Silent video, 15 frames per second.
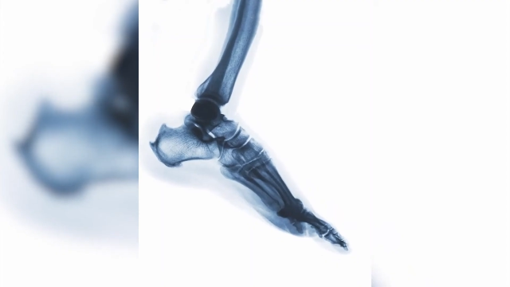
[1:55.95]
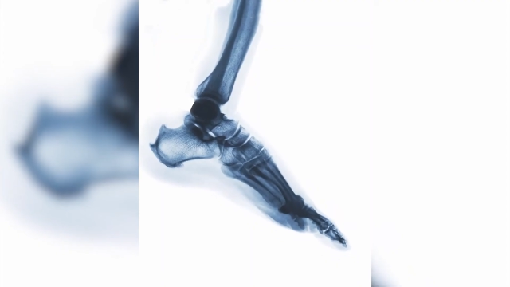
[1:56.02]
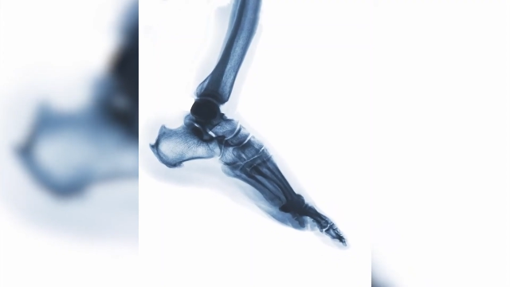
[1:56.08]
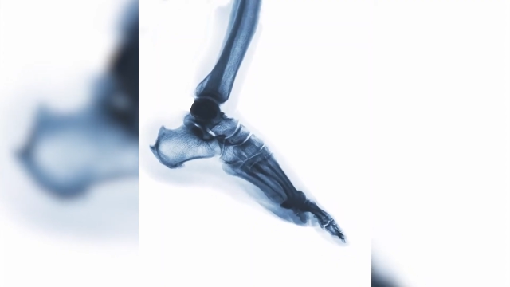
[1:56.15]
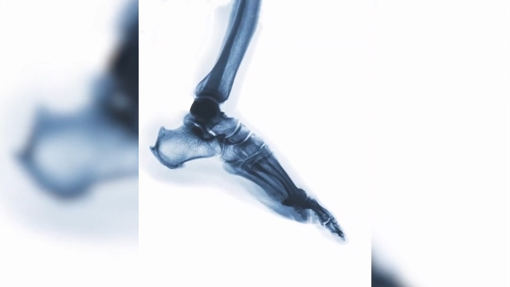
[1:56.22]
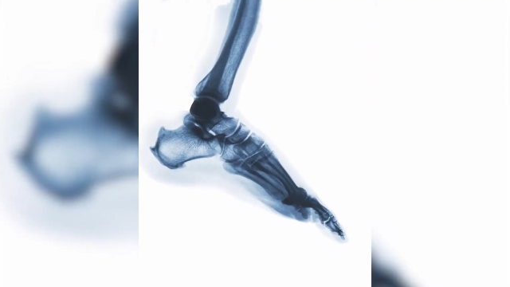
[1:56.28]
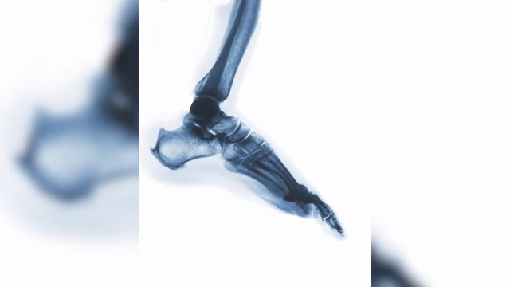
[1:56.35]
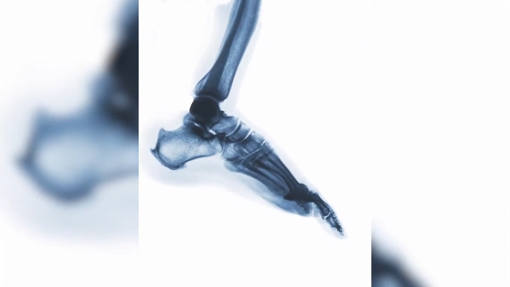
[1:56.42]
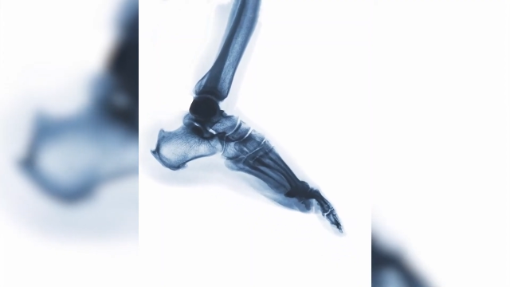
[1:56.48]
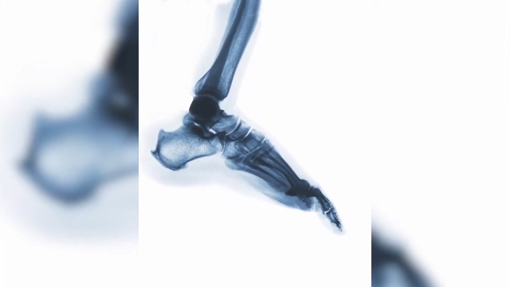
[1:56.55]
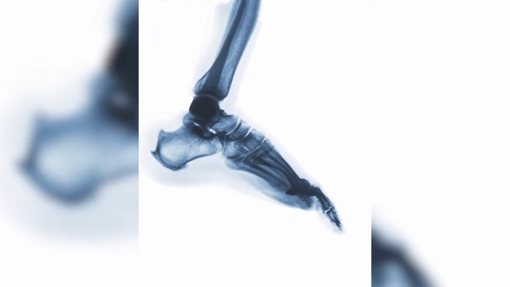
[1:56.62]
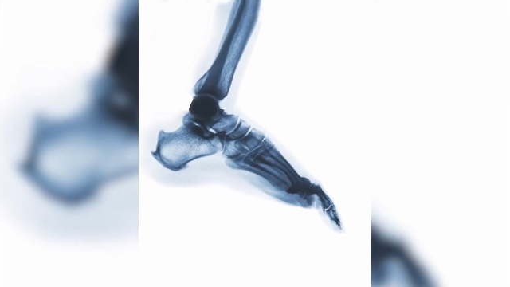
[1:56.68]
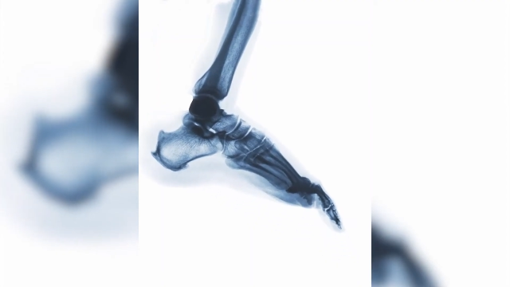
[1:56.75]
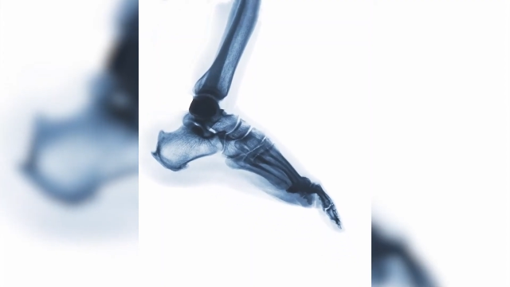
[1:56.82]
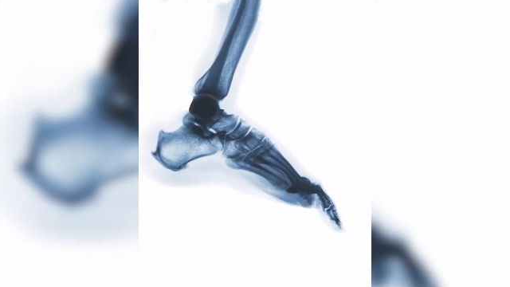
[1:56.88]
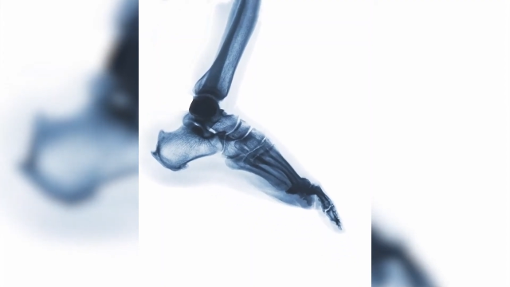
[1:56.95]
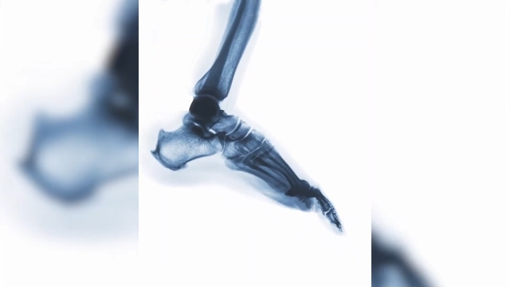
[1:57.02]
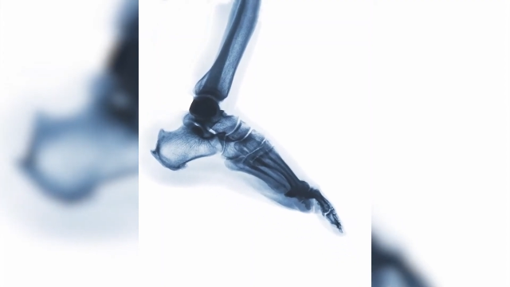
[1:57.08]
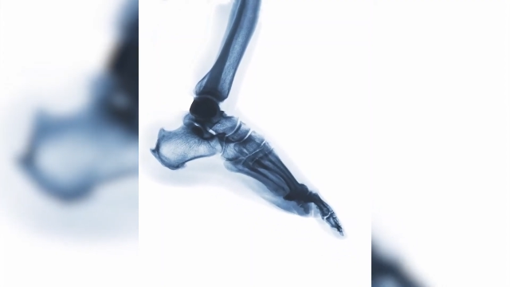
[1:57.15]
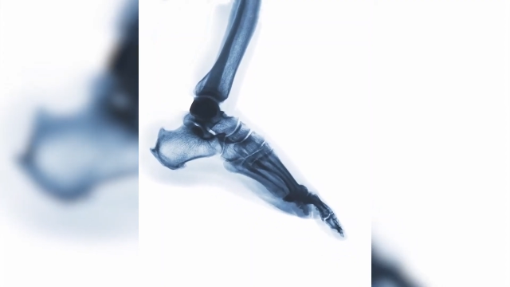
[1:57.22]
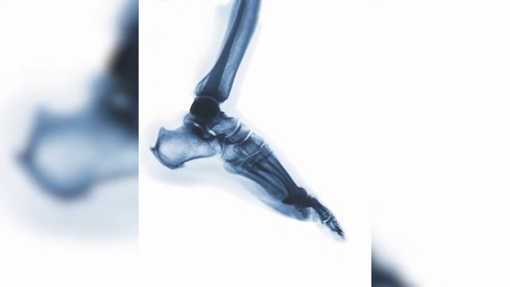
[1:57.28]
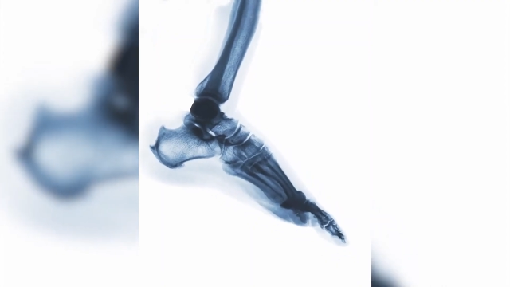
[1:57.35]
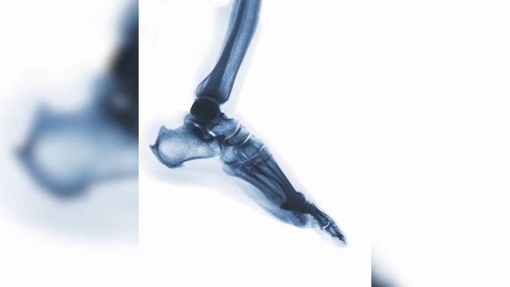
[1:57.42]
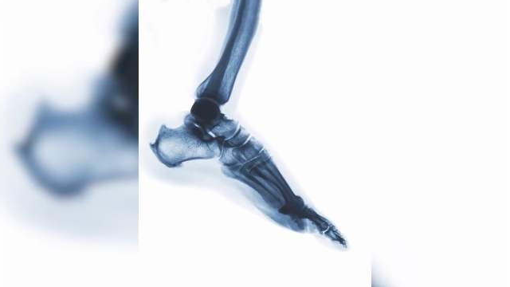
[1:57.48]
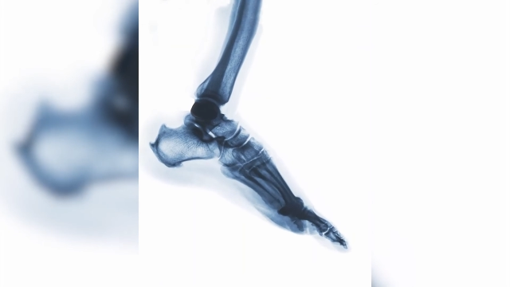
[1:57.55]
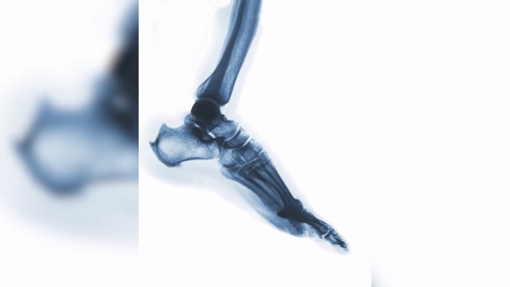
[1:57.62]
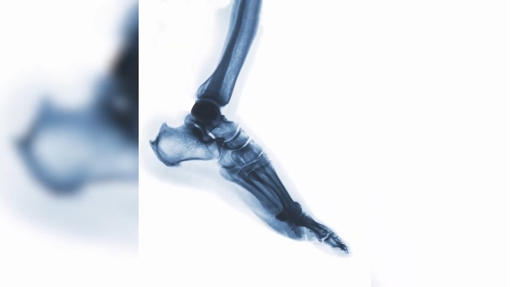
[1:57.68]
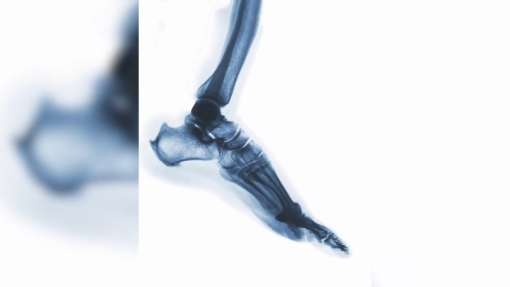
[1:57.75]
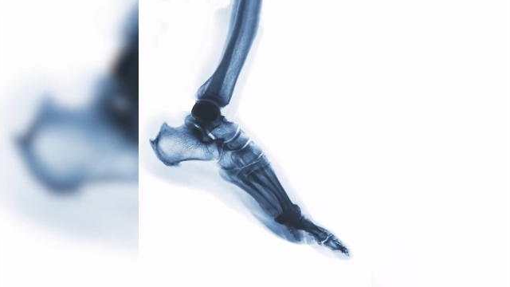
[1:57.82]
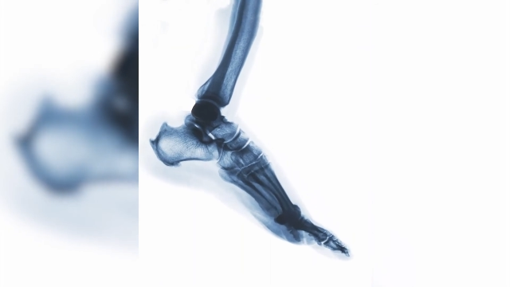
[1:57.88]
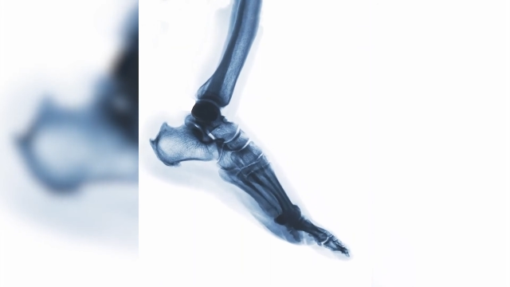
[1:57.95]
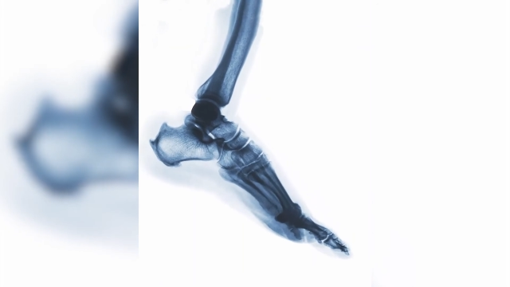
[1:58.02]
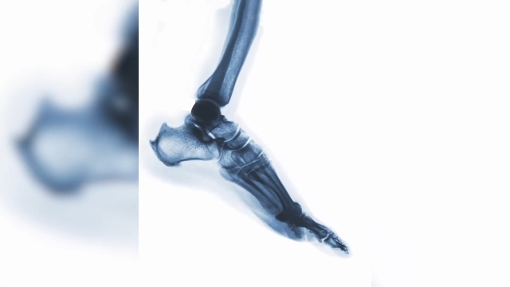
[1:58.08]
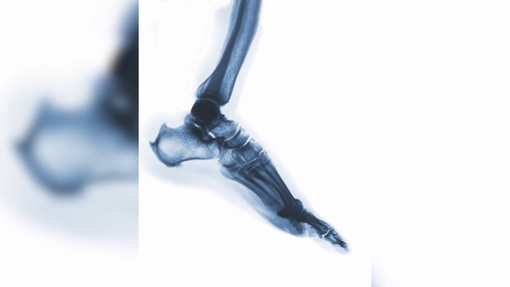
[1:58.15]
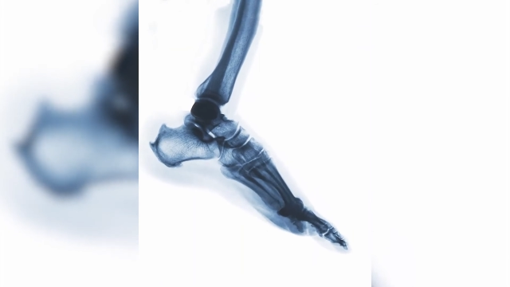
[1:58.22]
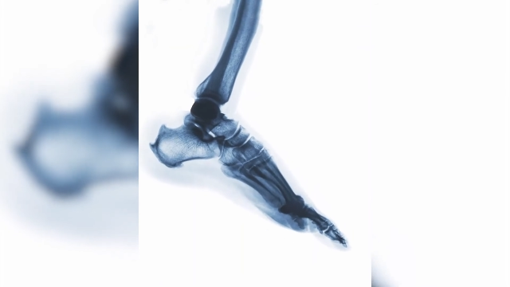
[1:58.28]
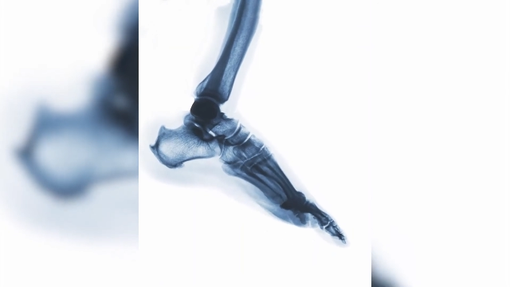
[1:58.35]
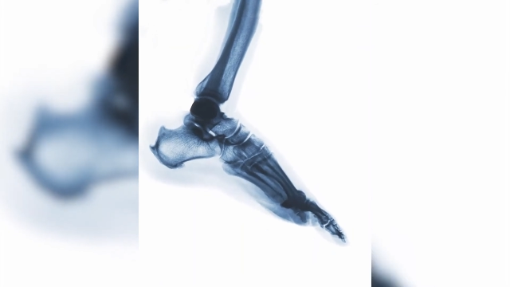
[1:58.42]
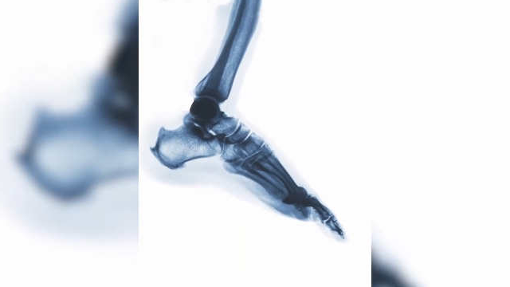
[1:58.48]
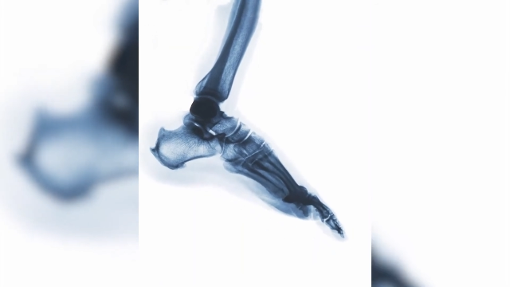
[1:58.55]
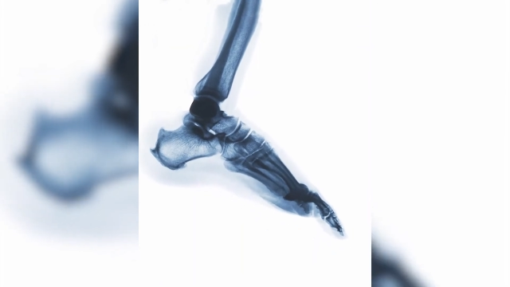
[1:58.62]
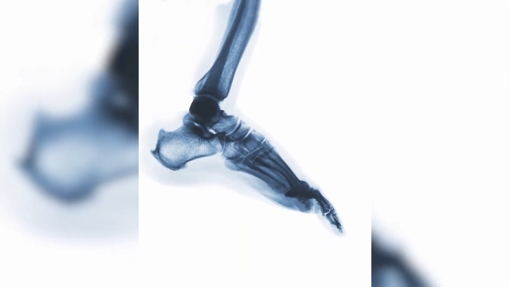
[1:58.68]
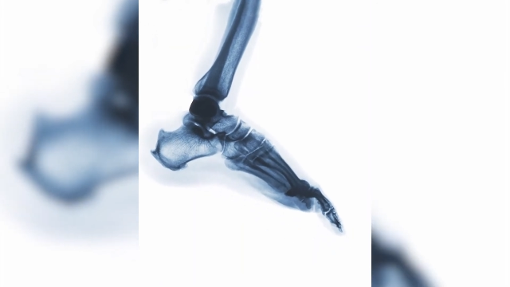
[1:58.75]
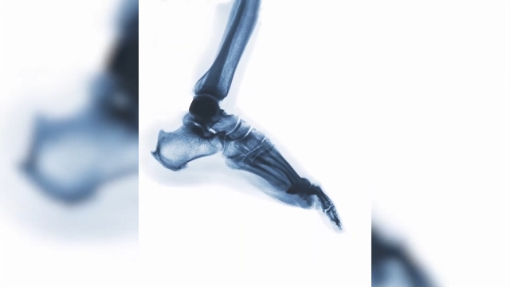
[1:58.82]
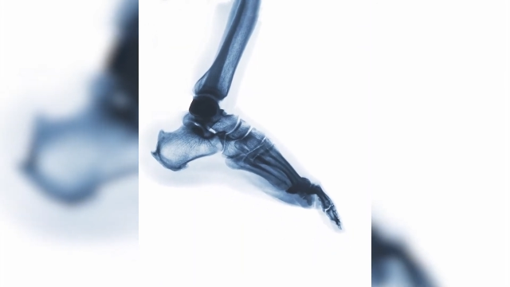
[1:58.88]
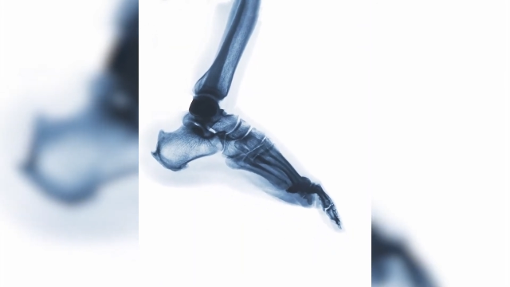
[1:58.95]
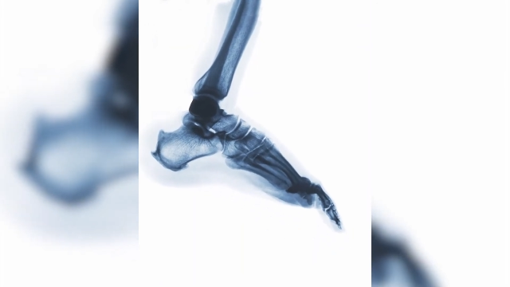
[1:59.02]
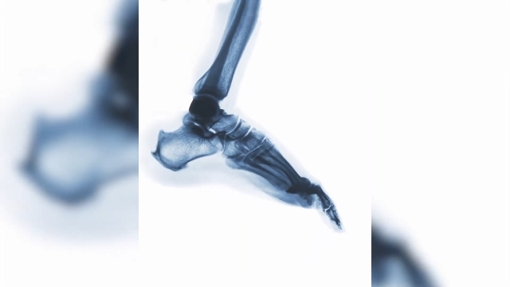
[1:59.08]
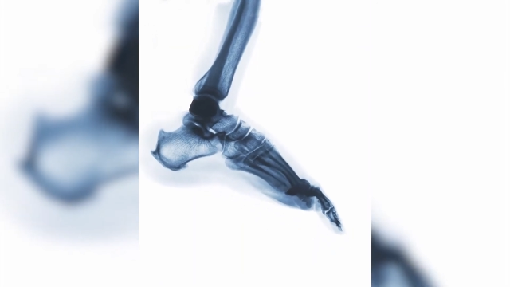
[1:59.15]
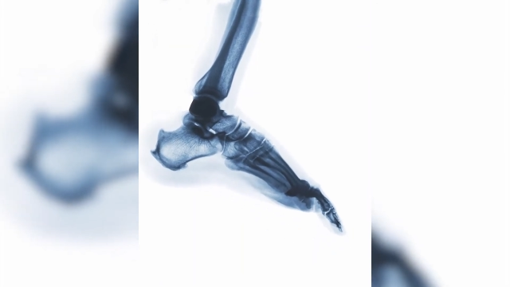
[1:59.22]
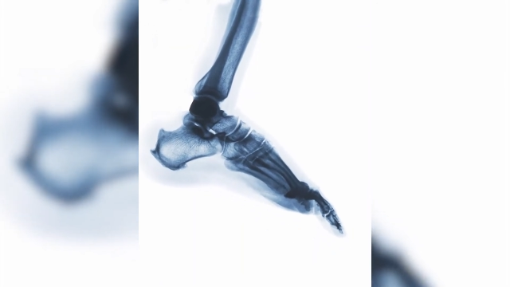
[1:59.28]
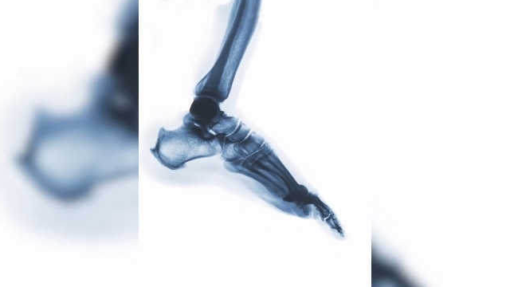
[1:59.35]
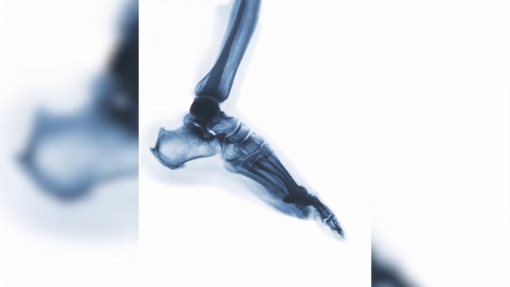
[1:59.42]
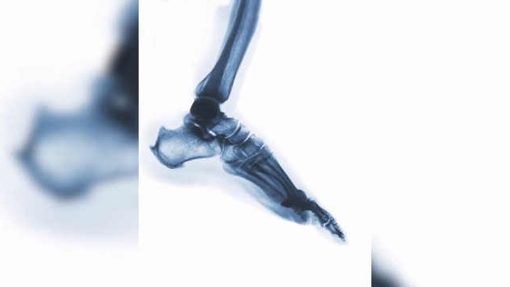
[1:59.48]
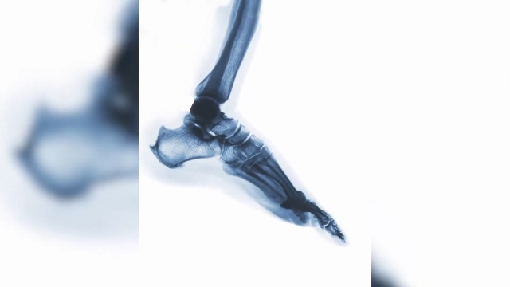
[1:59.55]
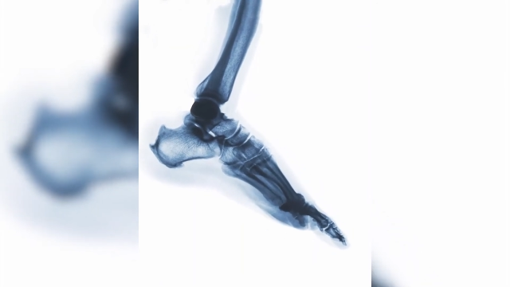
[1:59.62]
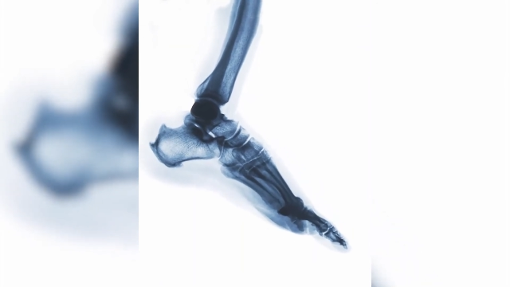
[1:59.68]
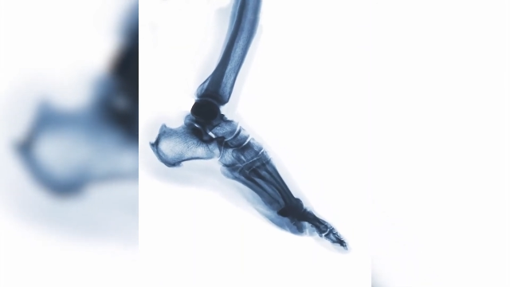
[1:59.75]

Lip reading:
(no speaker visible)